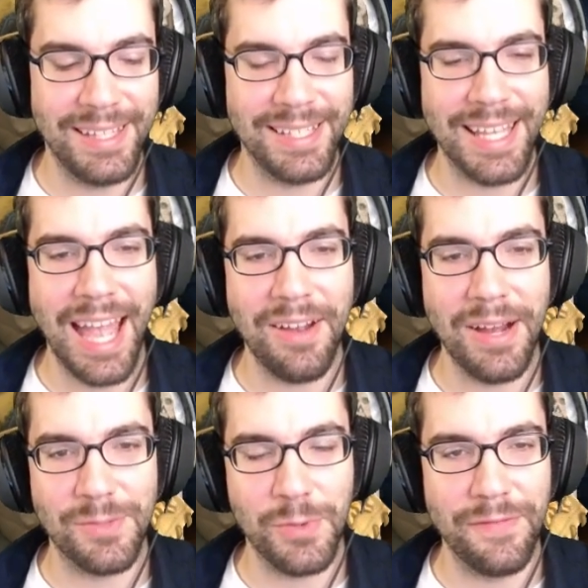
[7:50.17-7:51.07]
the guy who
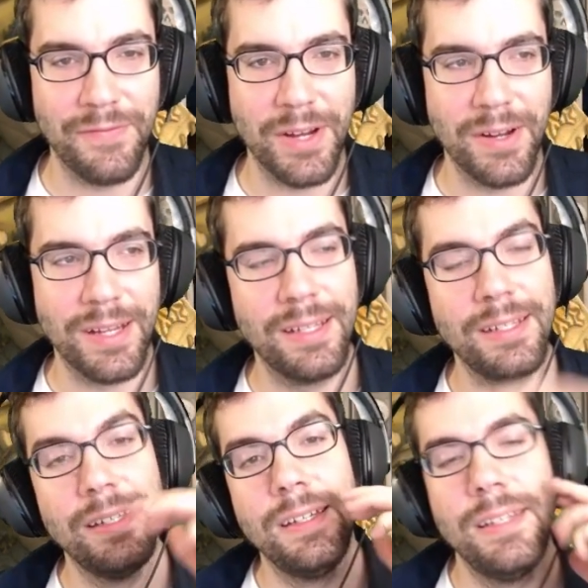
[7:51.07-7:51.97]
has Windfury.
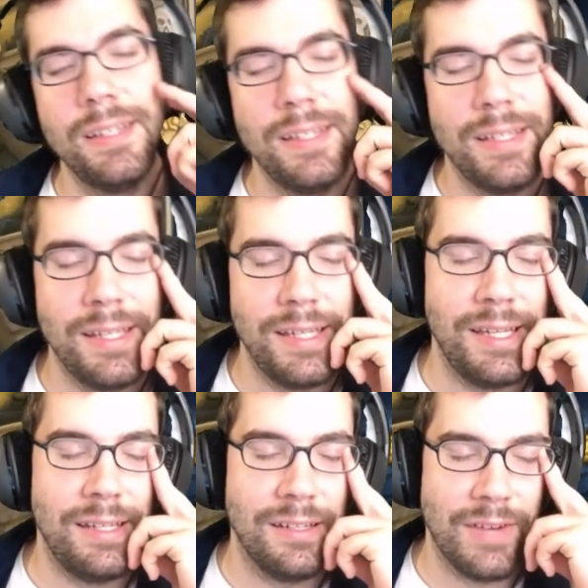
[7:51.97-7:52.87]

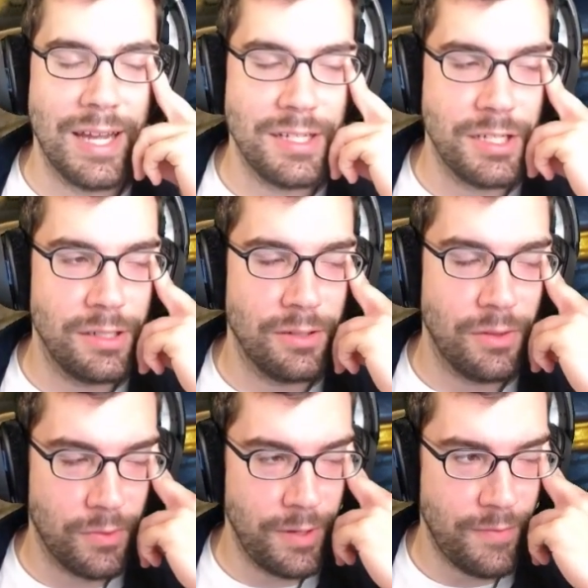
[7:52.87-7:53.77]
Divine Shield,
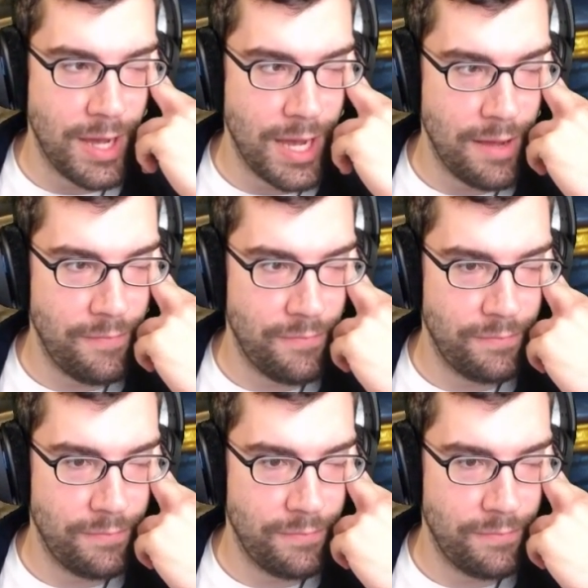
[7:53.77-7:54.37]
3-5.